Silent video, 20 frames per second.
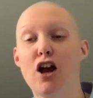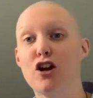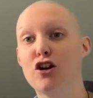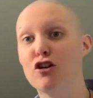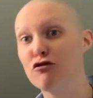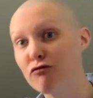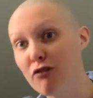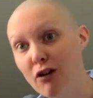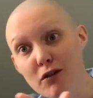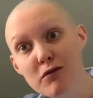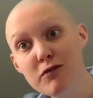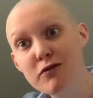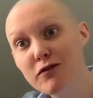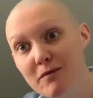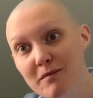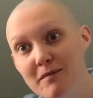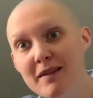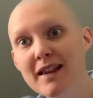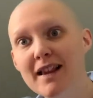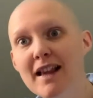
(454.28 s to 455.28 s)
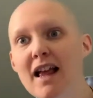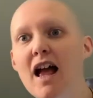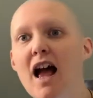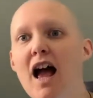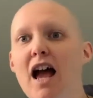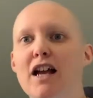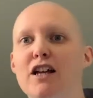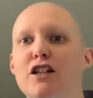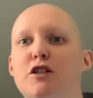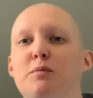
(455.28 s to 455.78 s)
growth,
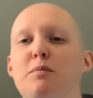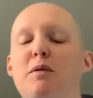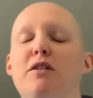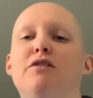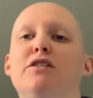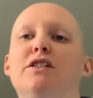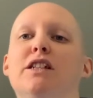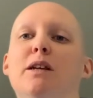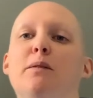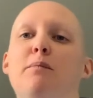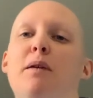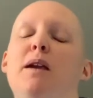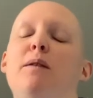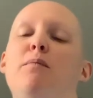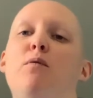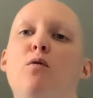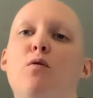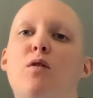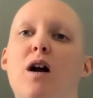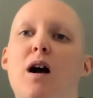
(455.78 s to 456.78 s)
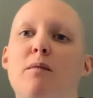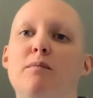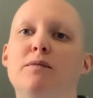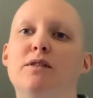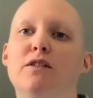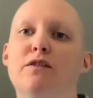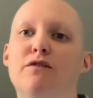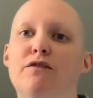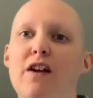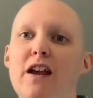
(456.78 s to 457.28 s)
experiencing people come to
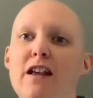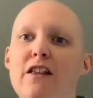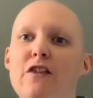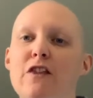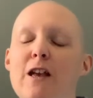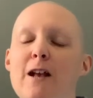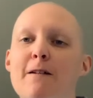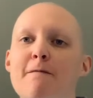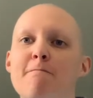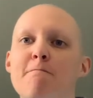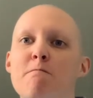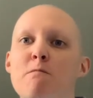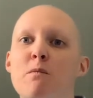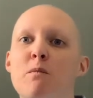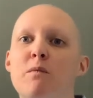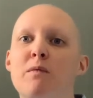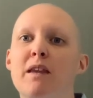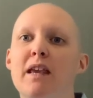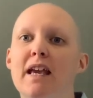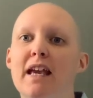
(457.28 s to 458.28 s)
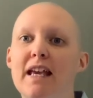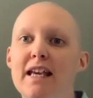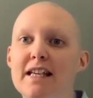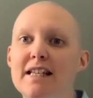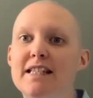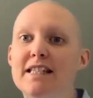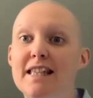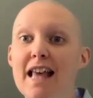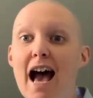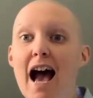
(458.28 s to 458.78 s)
faith,
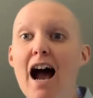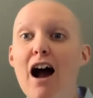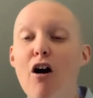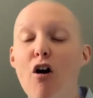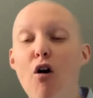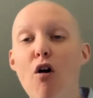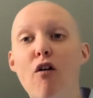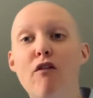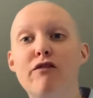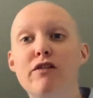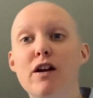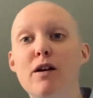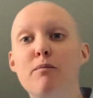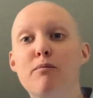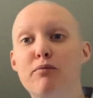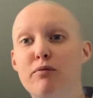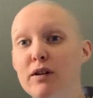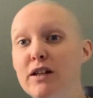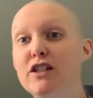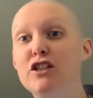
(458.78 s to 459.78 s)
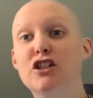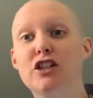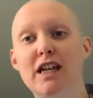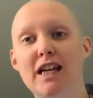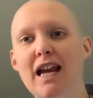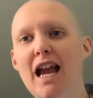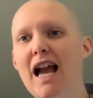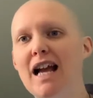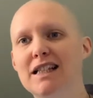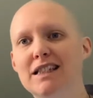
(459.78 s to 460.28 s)
is that of preaching
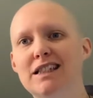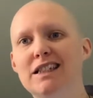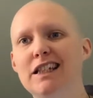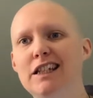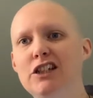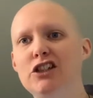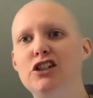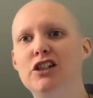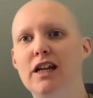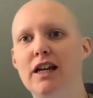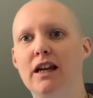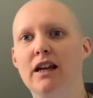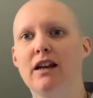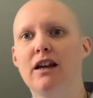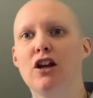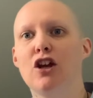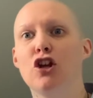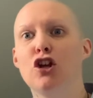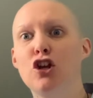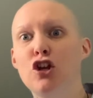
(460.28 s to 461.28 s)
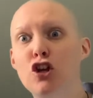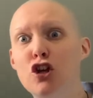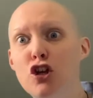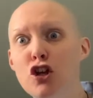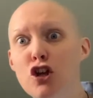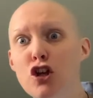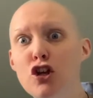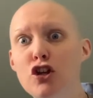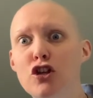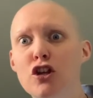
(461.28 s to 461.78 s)
and teaching.
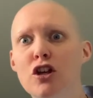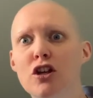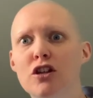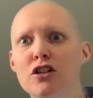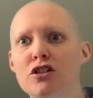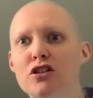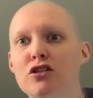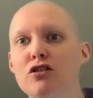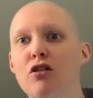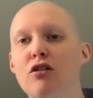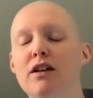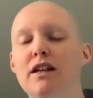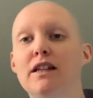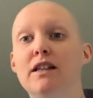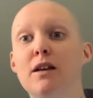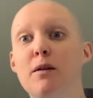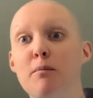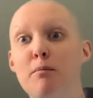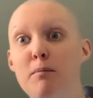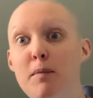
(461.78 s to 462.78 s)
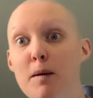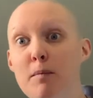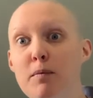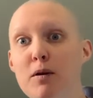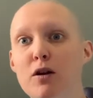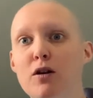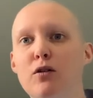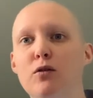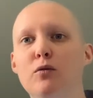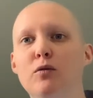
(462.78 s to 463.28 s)
Good, solid,
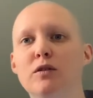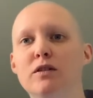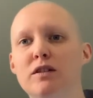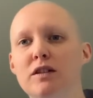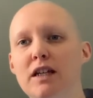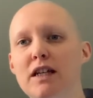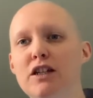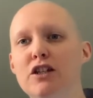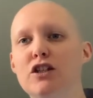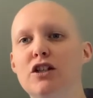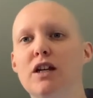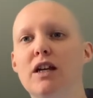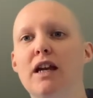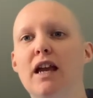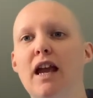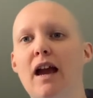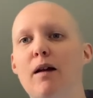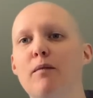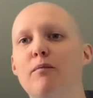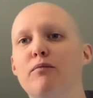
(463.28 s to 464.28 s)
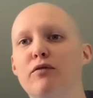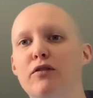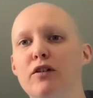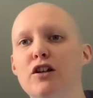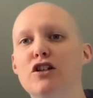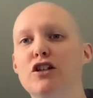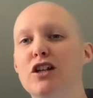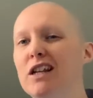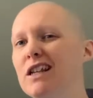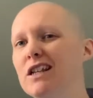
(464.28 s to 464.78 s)
biblical teaching and
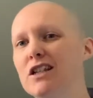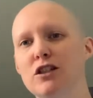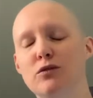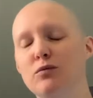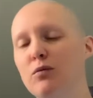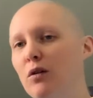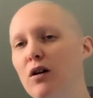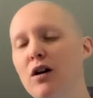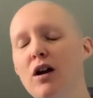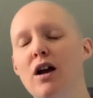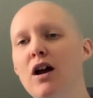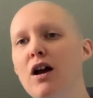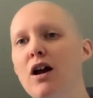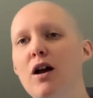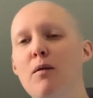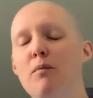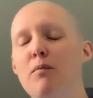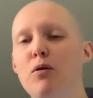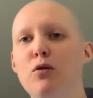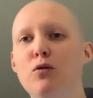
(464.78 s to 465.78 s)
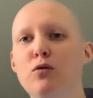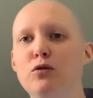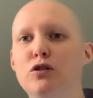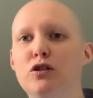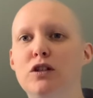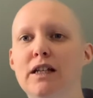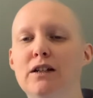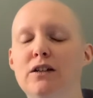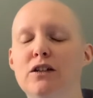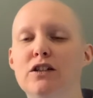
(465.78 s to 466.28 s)
preaching. This is what Paul
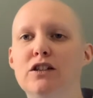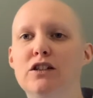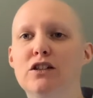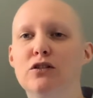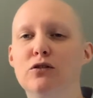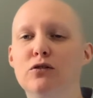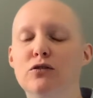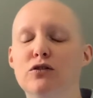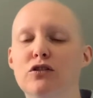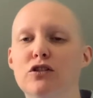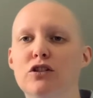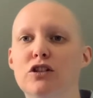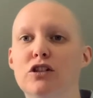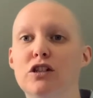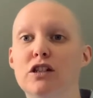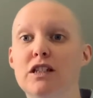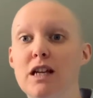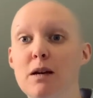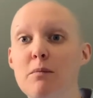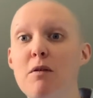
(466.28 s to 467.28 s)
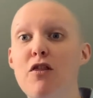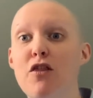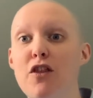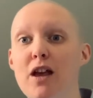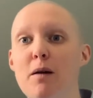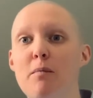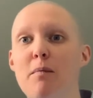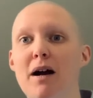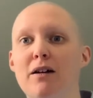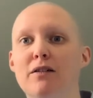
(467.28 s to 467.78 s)
talks to Timothy
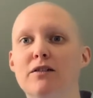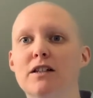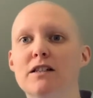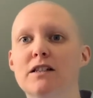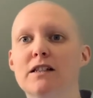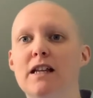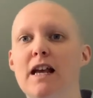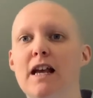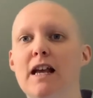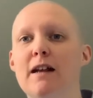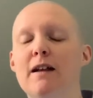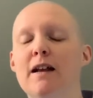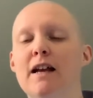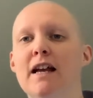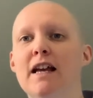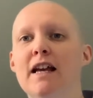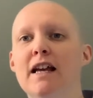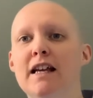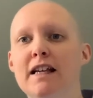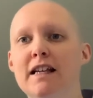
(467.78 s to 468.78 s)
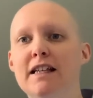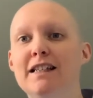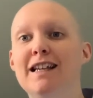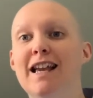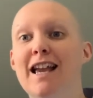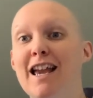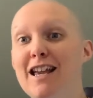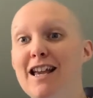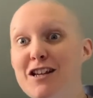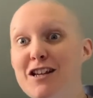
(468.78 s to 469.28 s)
about, doesn't he? He
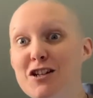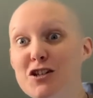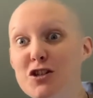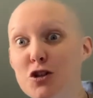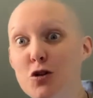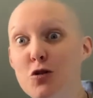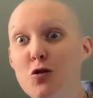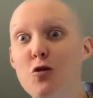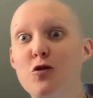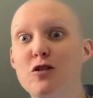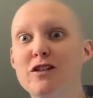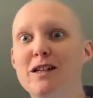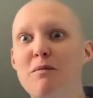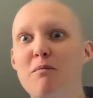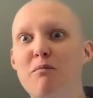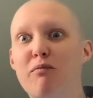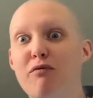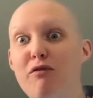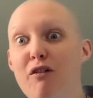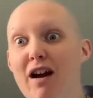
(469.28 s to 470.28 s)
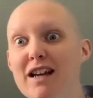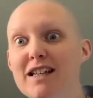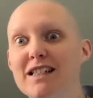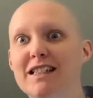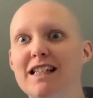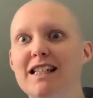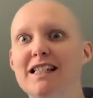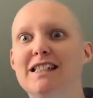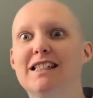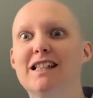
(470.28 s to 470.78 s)
talks,
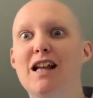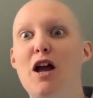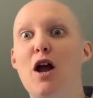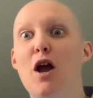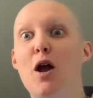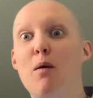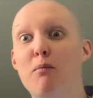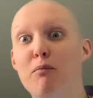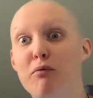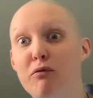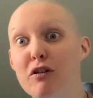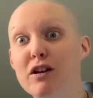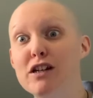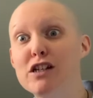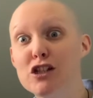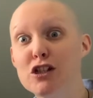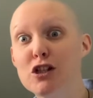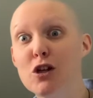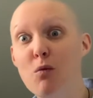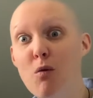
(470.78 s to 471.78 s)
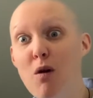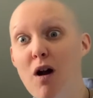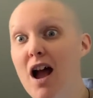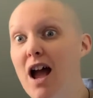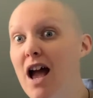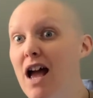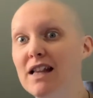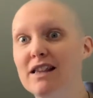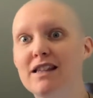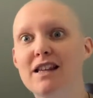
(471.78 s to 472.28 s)
impresses that preach the
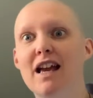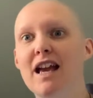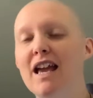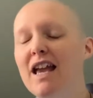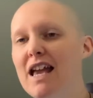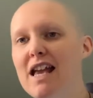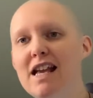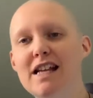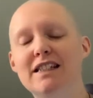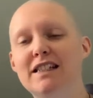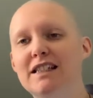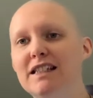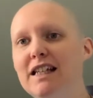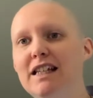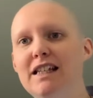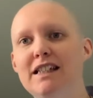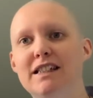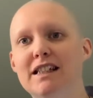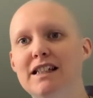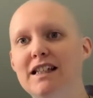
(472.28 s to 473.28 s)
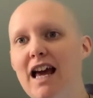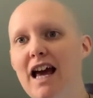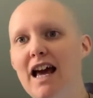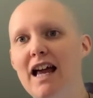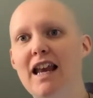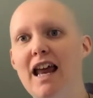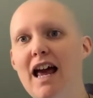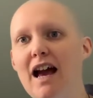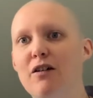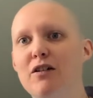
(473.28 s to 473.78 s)
word in season and
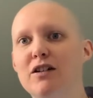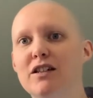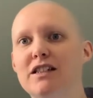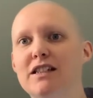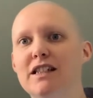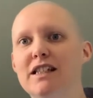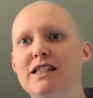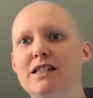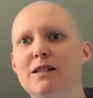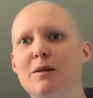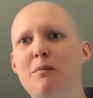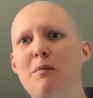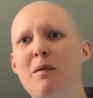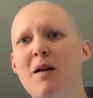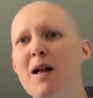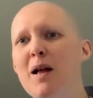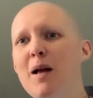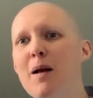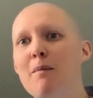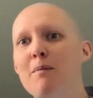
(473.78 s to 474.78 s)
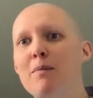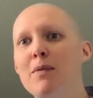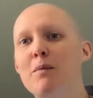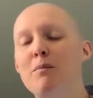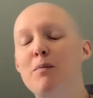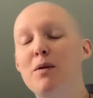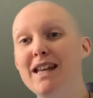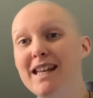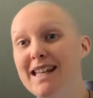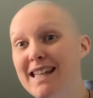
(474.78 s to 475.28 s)
out of season.
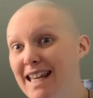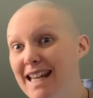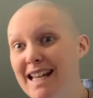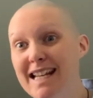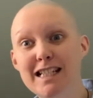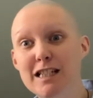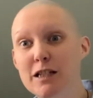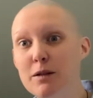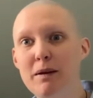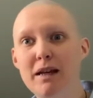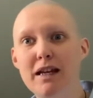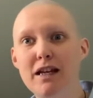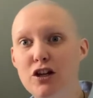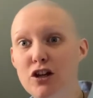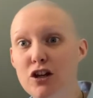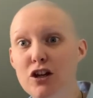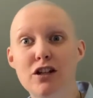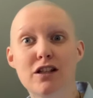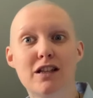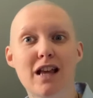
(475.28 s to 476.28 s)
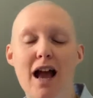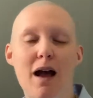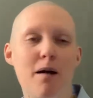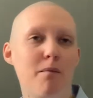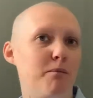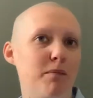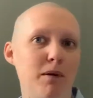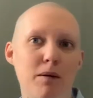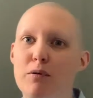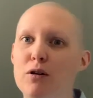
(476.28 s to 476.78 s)
But it needs to be good and
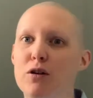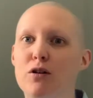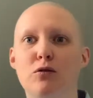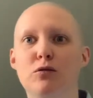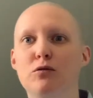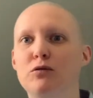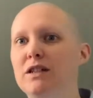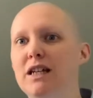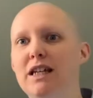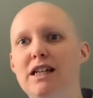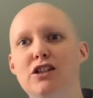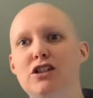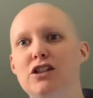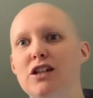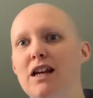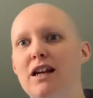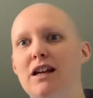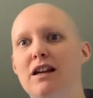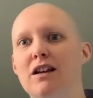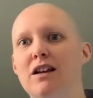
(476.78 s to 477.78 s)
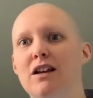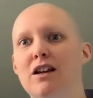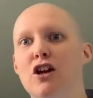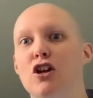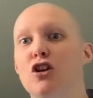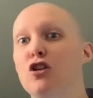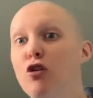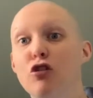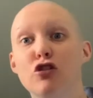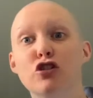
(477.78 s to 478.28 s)
biblical teaching.
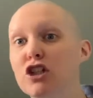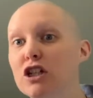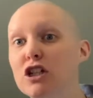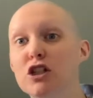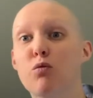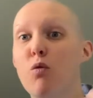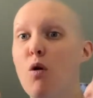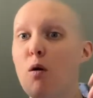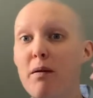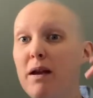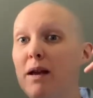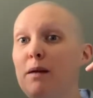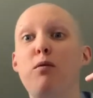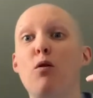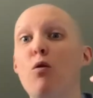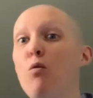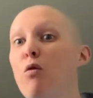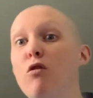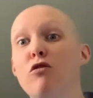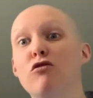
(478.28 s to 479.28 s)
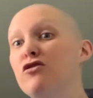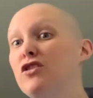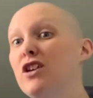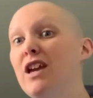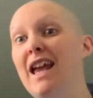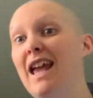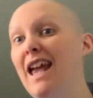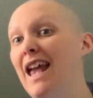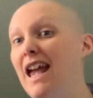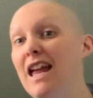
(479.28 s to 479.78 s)
Not just what people want to
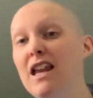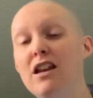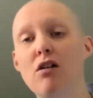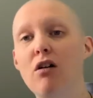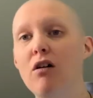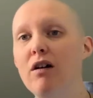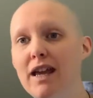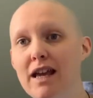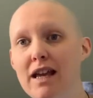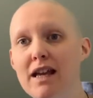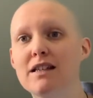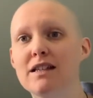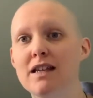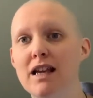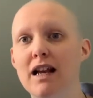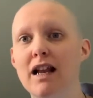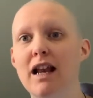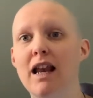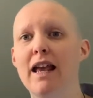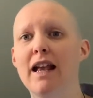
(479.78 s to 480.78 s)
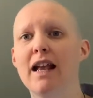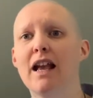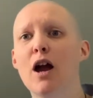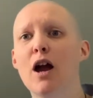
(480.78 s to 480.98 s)
hear, not ear tickling.